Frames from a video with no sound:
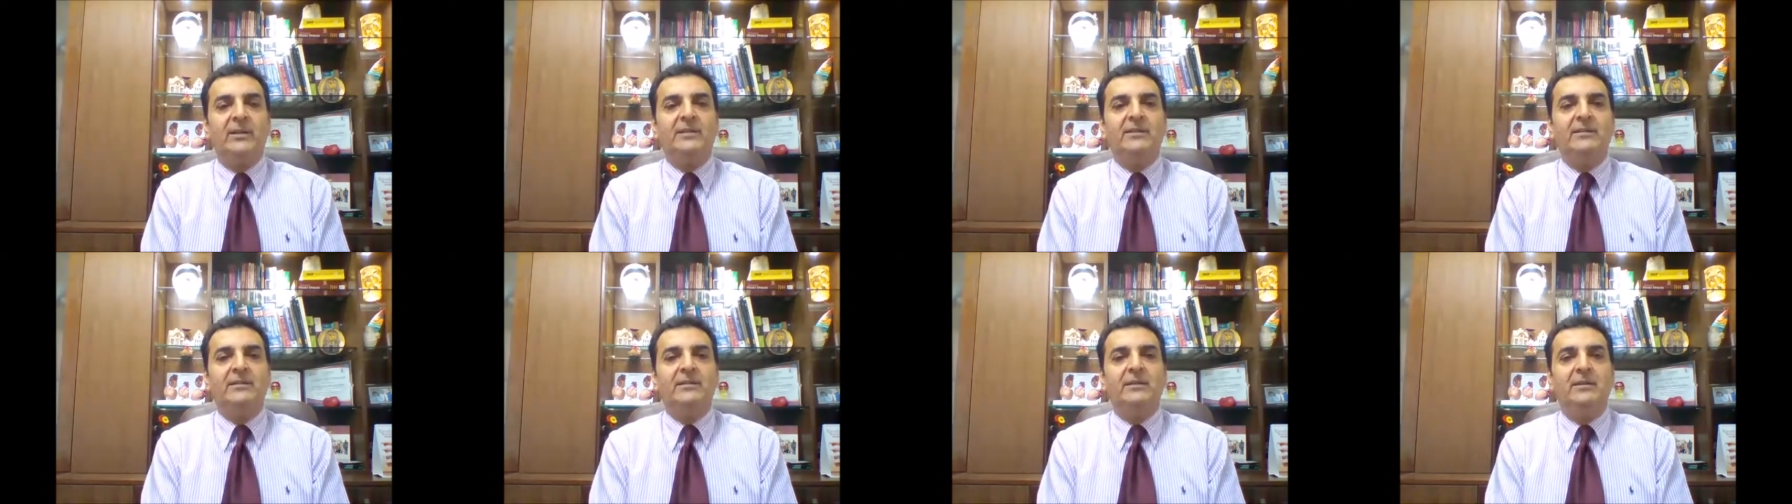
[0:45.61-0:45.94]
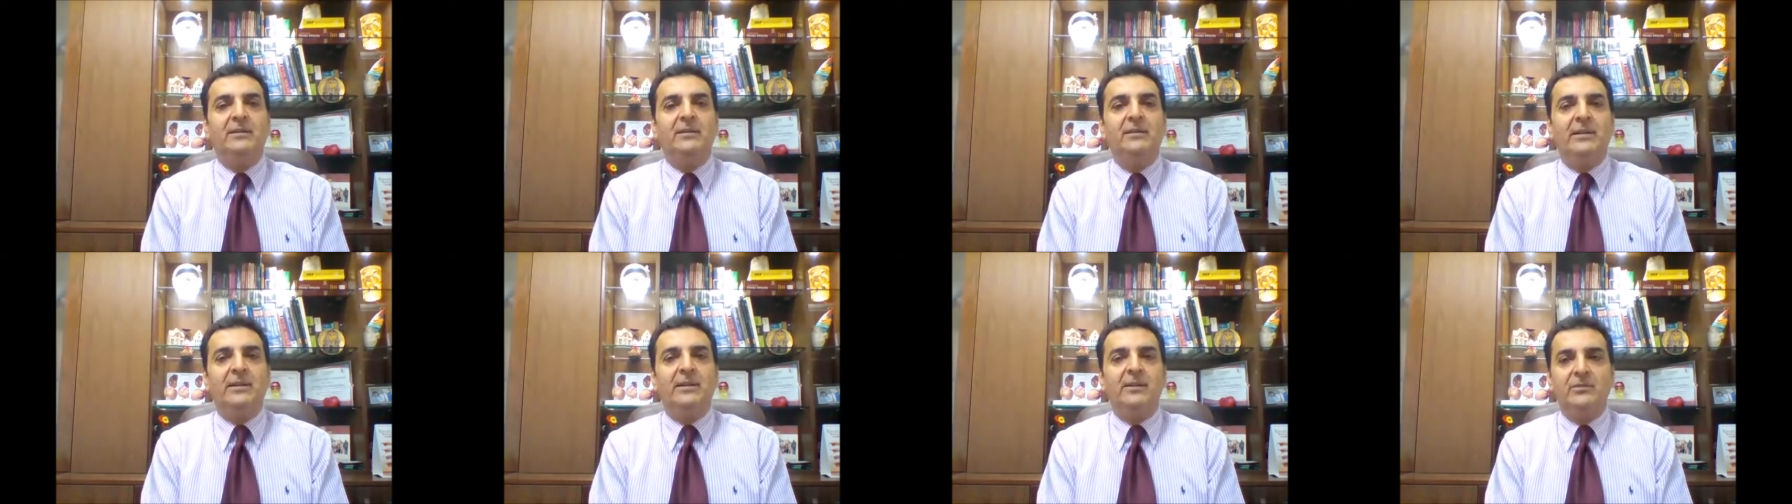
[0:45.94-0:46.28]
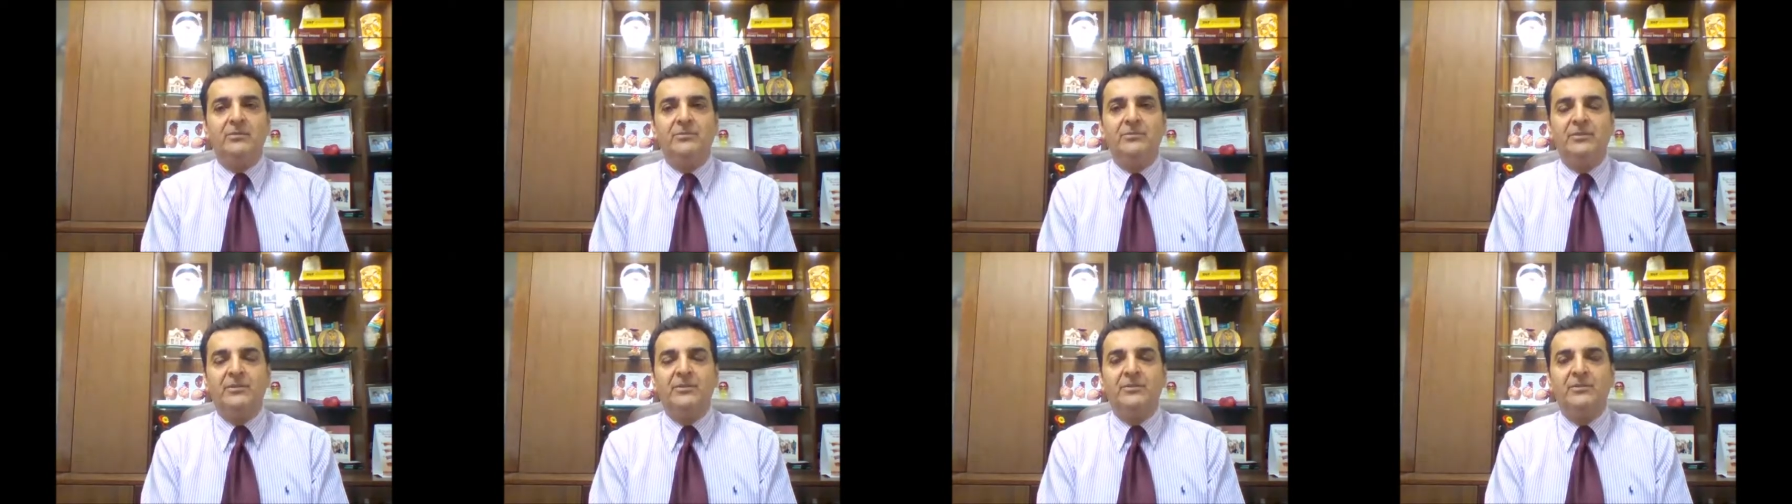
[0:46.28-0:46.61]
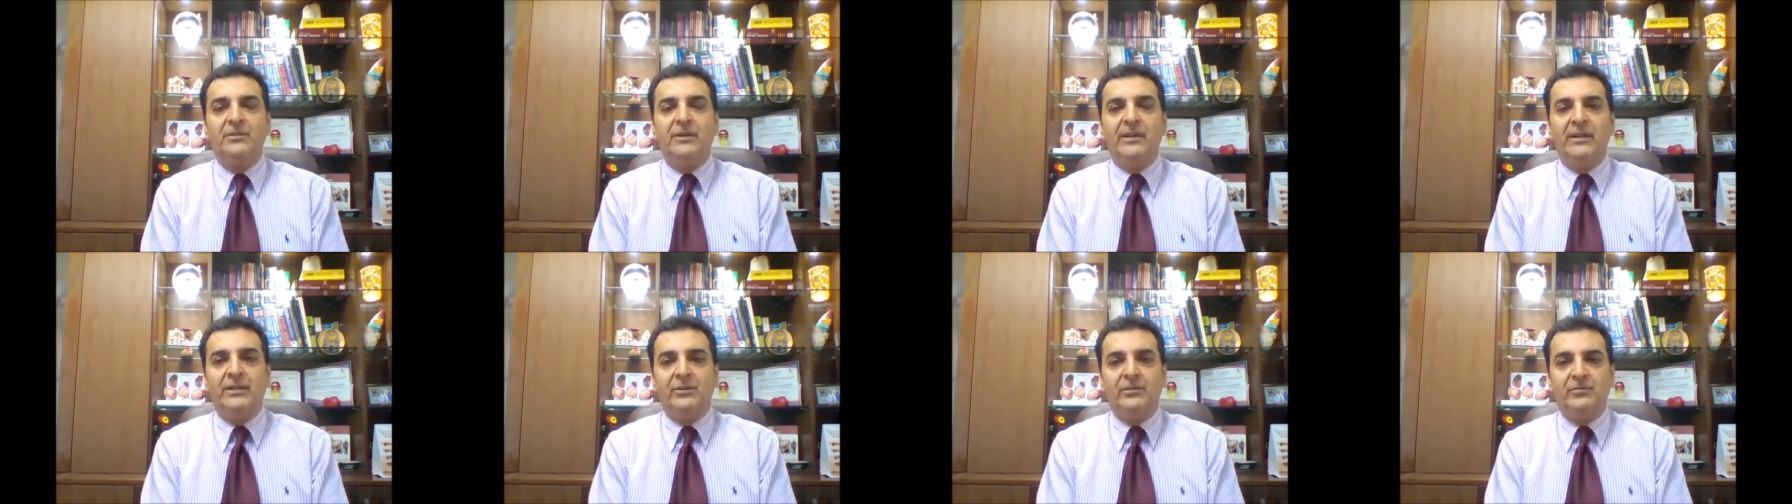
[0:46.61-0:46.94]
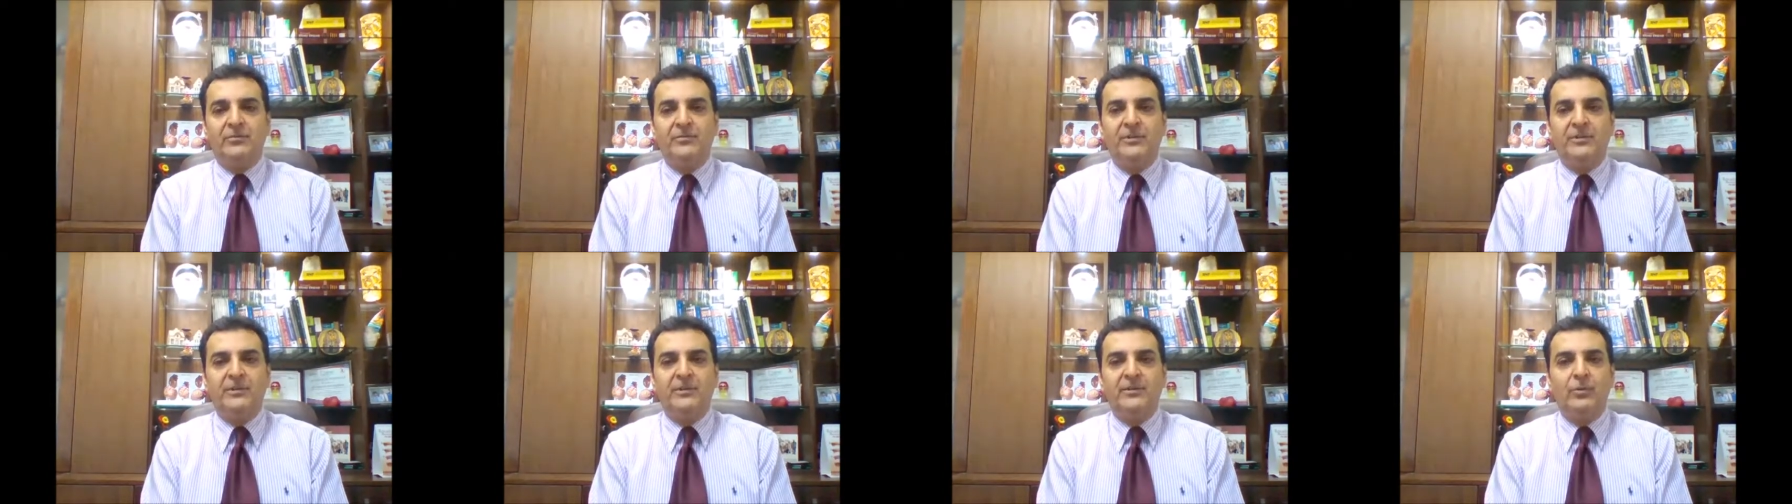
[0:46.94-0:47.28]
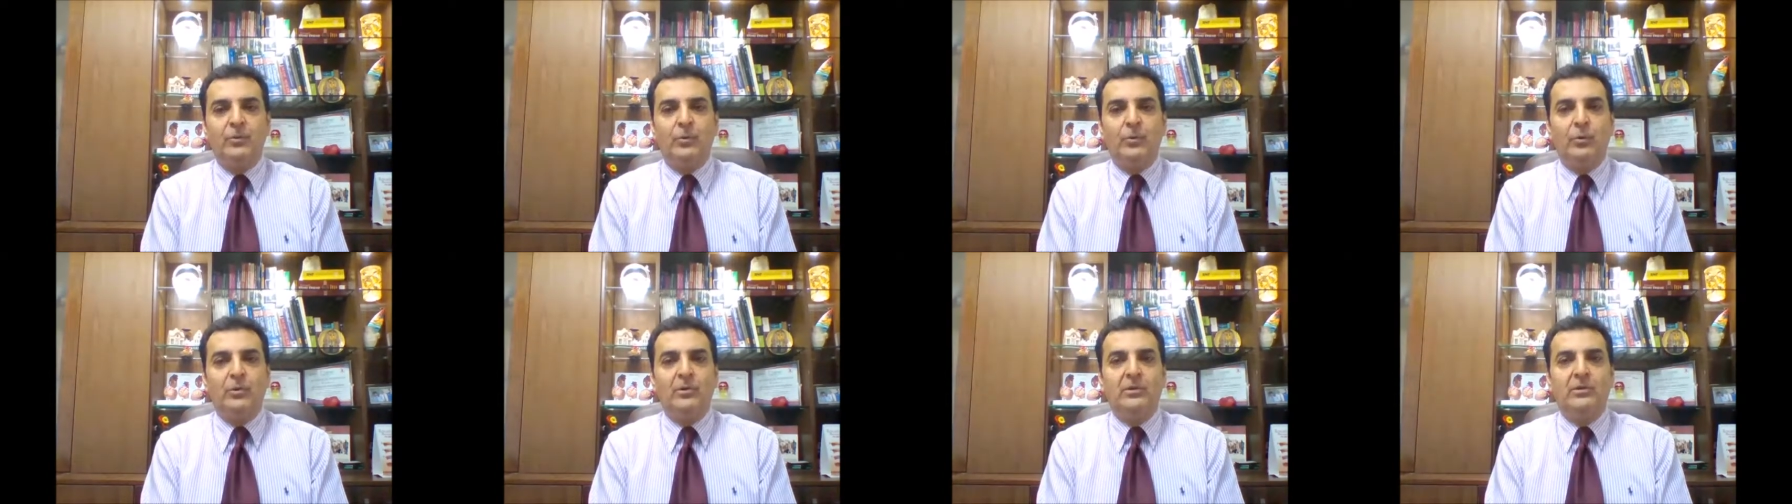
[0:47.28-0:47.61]
at the end of
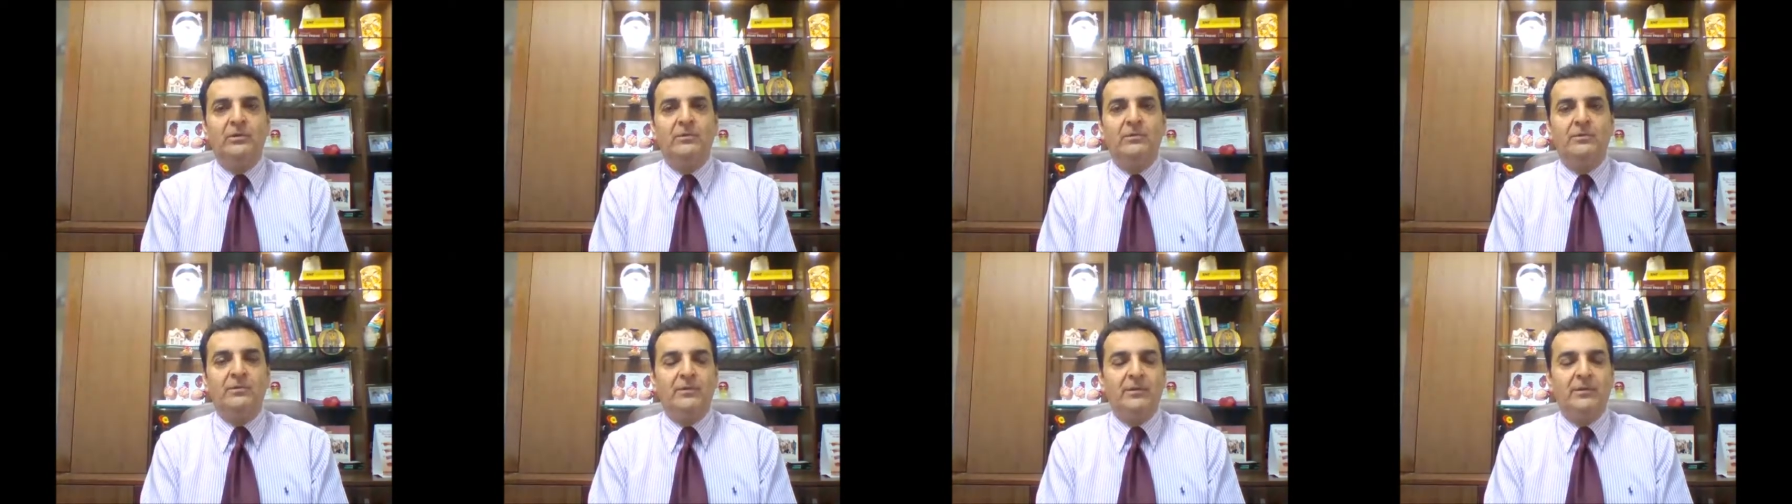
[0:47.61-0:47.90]
the whole